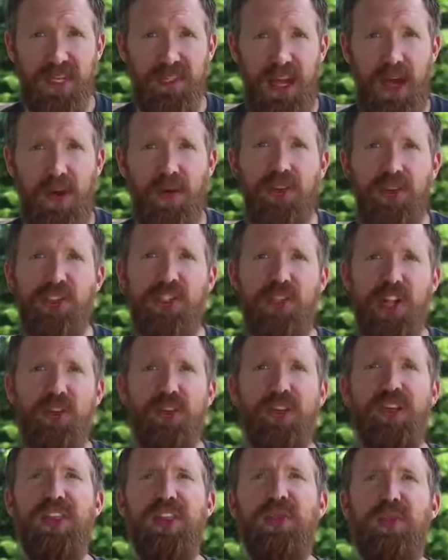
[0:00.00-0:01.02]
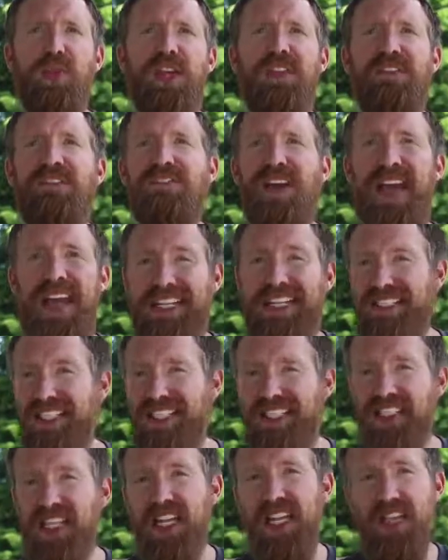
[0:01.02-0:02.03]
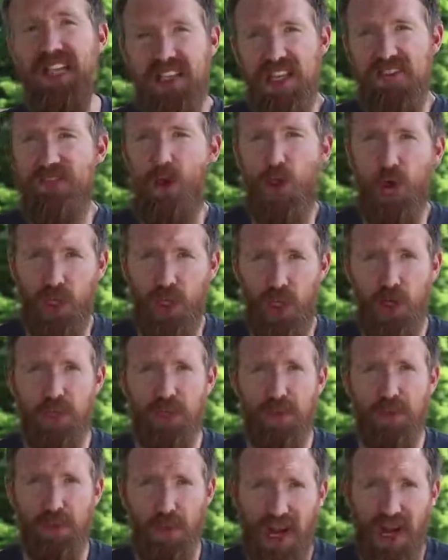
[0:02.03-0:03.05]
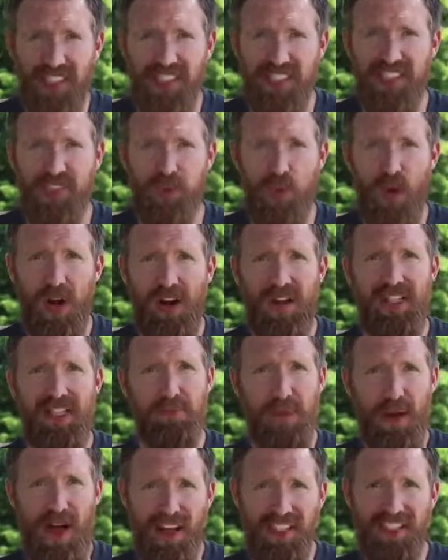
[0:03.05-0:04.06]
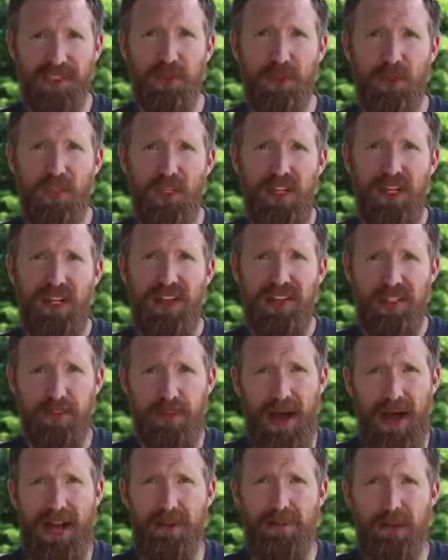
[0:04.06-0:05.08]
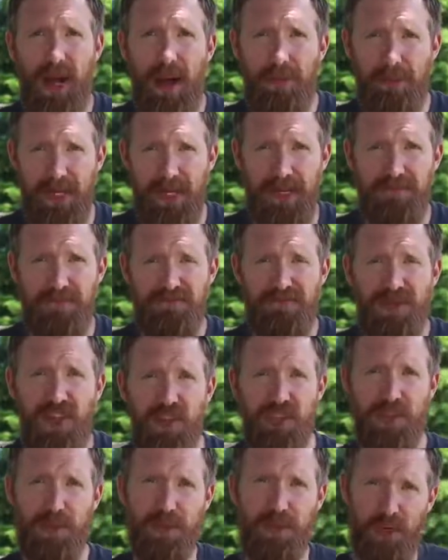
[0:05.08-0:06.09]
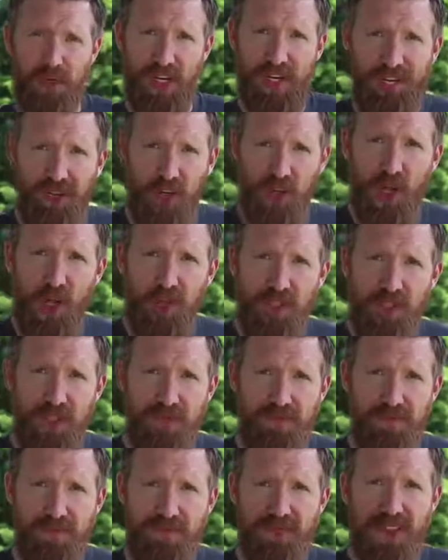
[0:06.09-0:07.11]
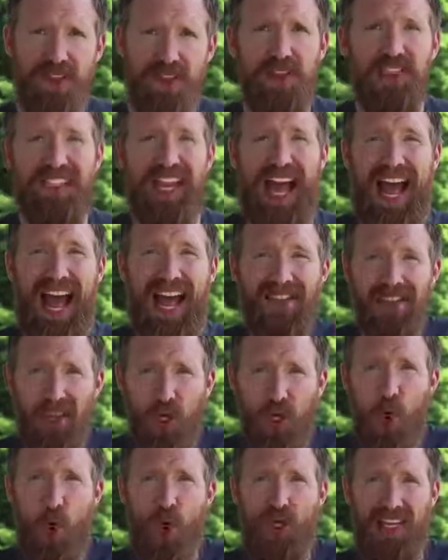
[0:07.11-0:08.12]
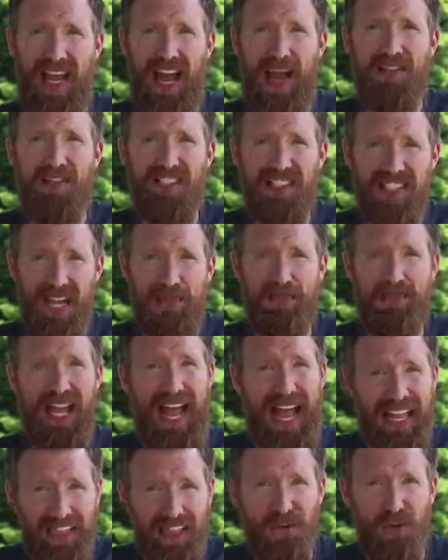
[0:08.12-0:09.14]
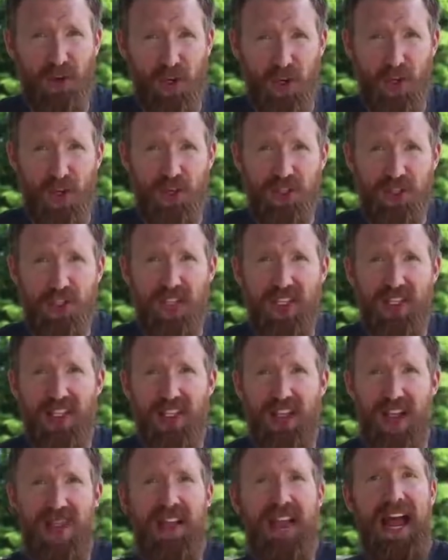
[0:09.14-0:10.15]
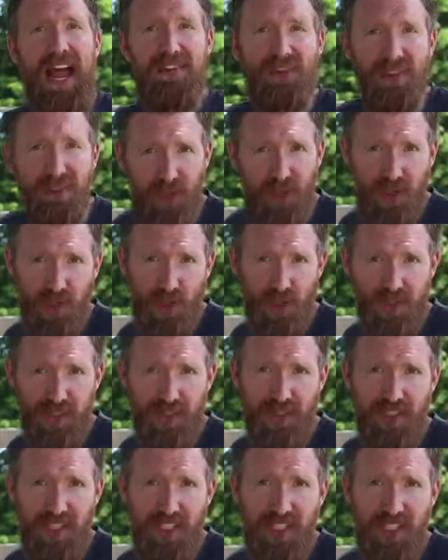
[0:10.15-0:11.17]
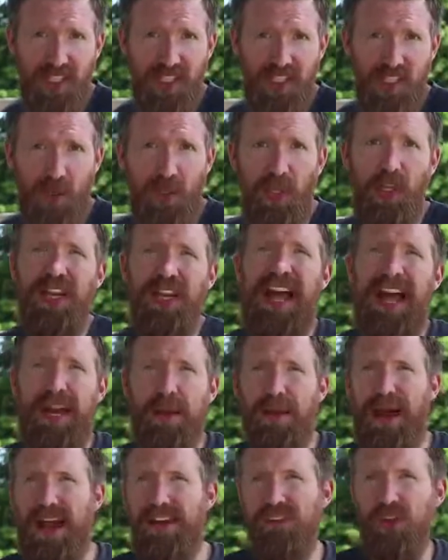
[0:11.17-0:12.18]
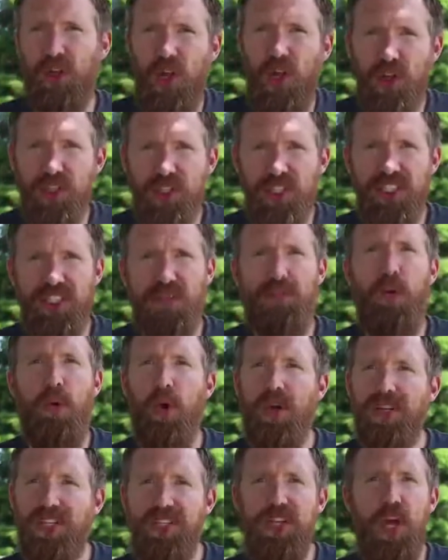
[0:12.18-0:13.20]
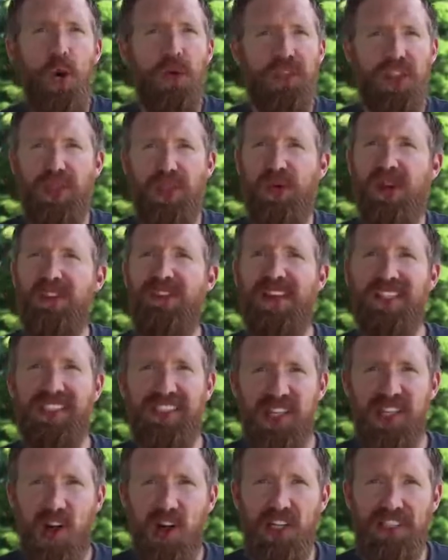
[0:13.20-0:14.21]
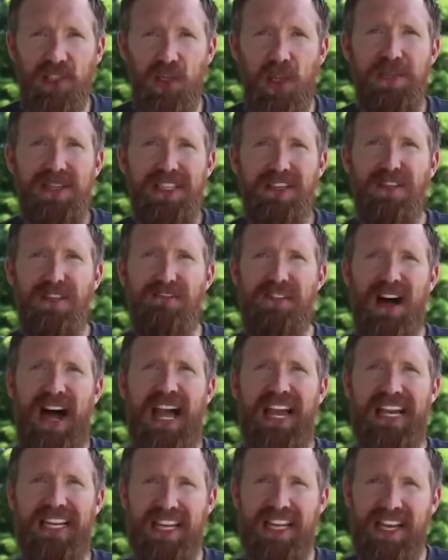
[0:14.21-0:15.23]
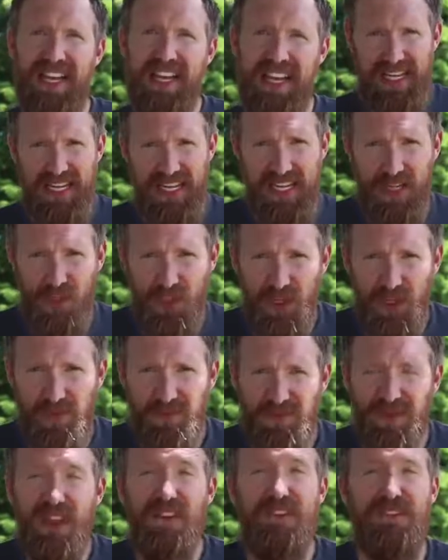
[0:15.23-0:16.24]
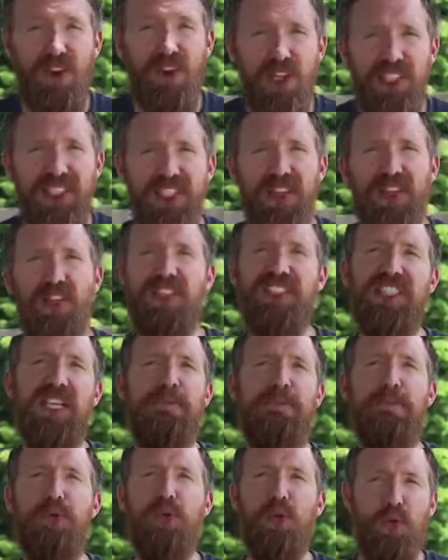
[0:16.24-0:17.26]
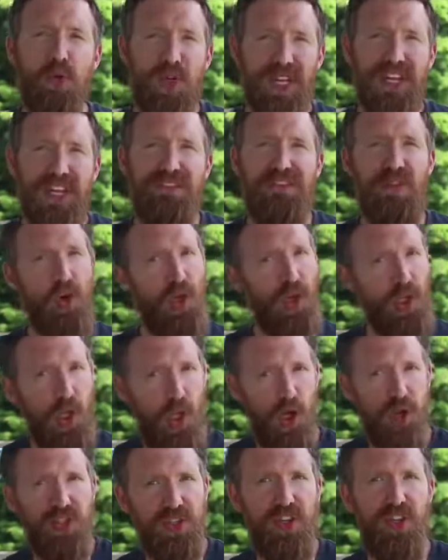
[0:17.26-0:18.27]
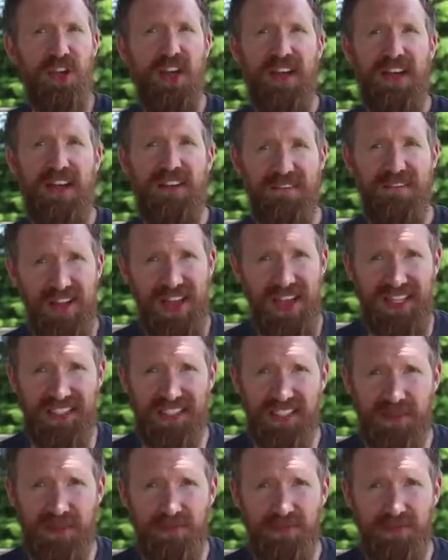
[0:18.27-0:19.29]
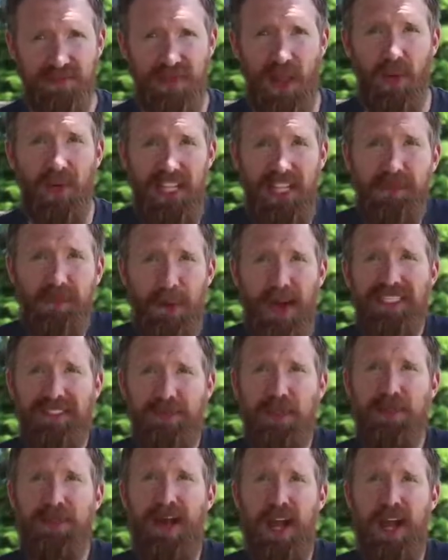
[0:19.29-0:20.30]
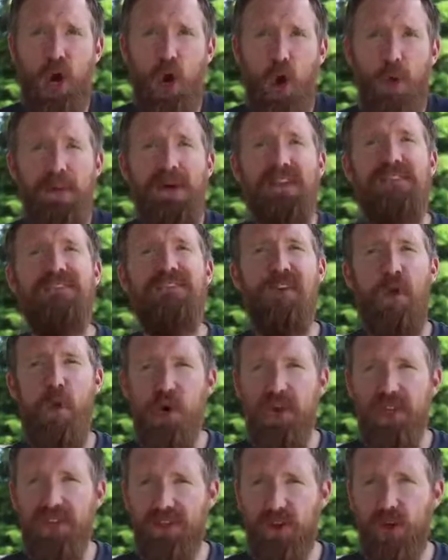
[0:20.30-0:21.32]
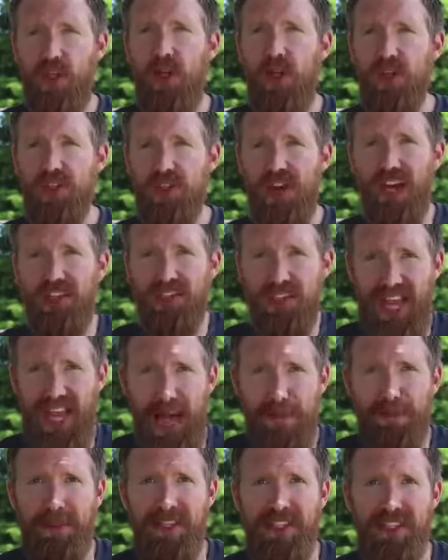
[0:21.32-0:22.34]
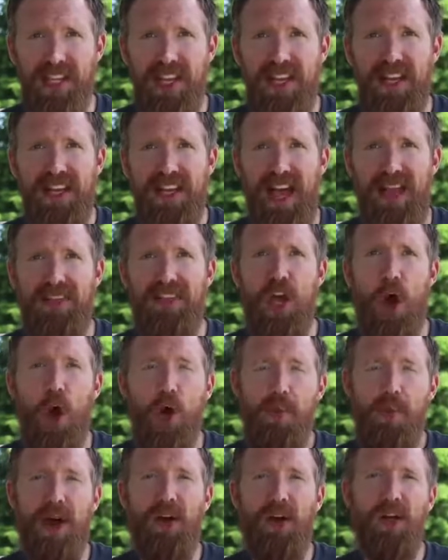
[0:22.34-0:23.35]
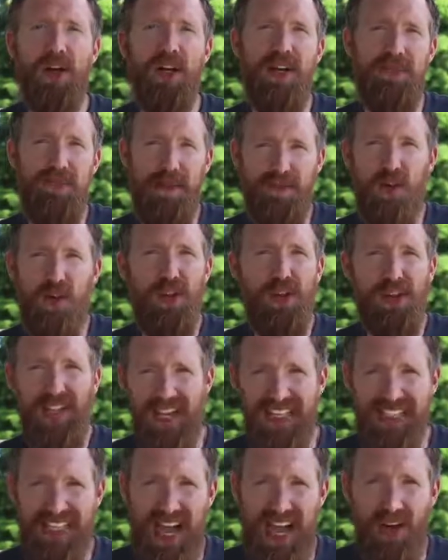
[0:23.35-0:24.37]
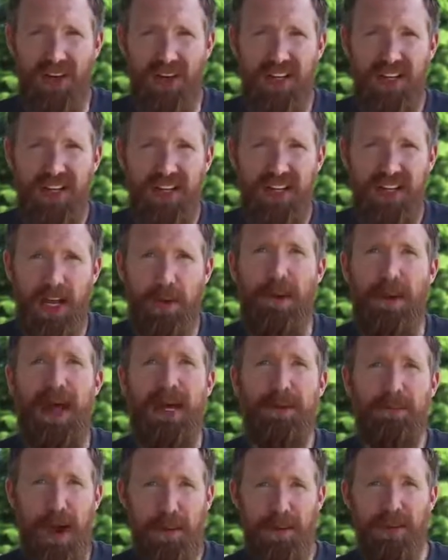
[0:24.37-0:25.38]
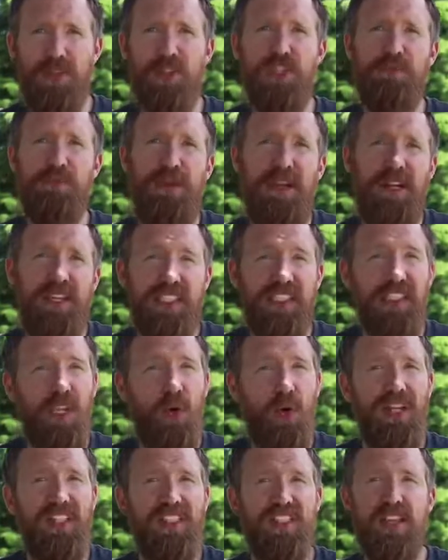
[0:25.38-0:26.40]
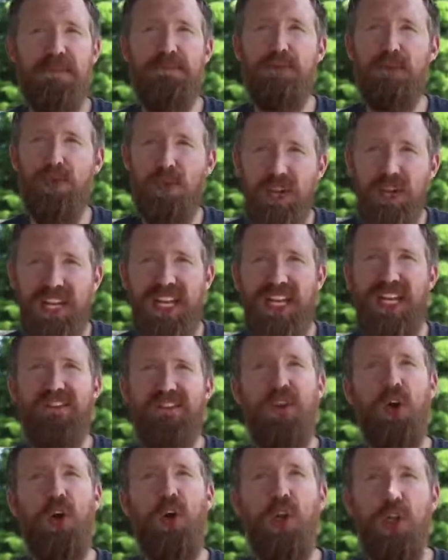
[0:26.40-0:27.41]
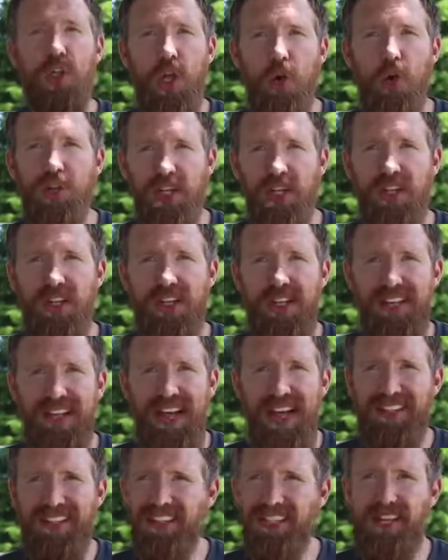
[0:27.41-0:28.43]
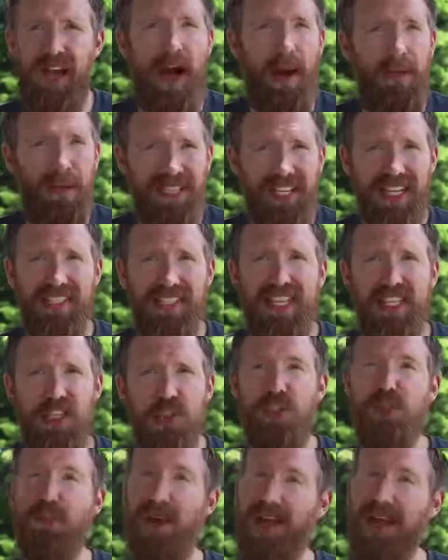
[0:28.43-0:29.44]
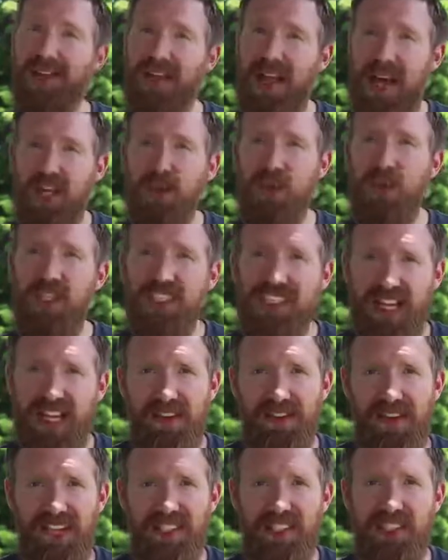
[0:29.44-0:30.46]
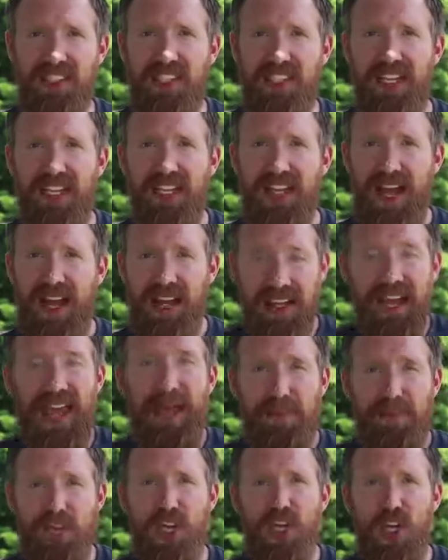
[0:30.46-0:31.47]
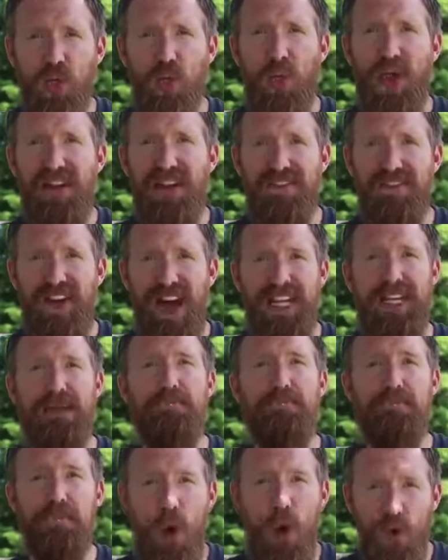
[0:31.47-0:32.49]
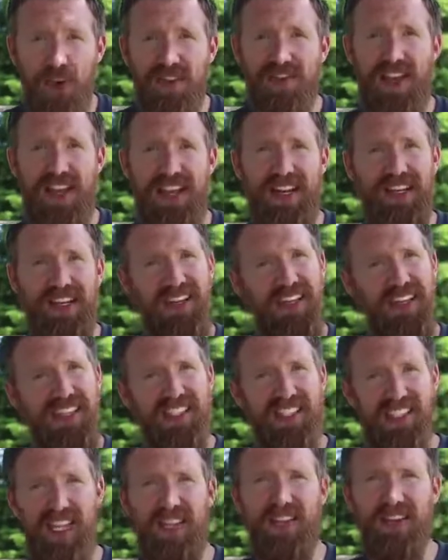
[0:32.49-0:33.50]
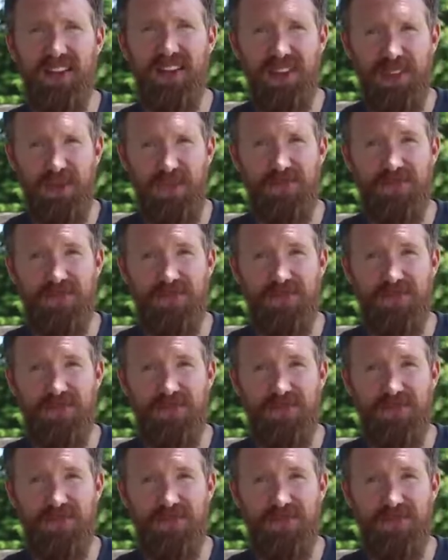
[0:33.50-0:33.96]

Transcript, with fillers: Now, there's generally three phases in the foreclosure process where it's possible to buy a property. There's the pre-foreclosure, there's at the courthouse steps at the foreclosure, and then after foreclosure. So when learning how to buy a foreclosure, it's important to know what the three phases are, so let me define each. First, there's the pre-foreclosure phase. Now, it is possible to buy a home before the foreclosure actually happens, and the homeowner, before they're kicked out. Now, buying a property during this period is known as the pre-foreclosure, and it's a common technique used by a lot of real estate investors, and it can be a good way to find motivated sellers.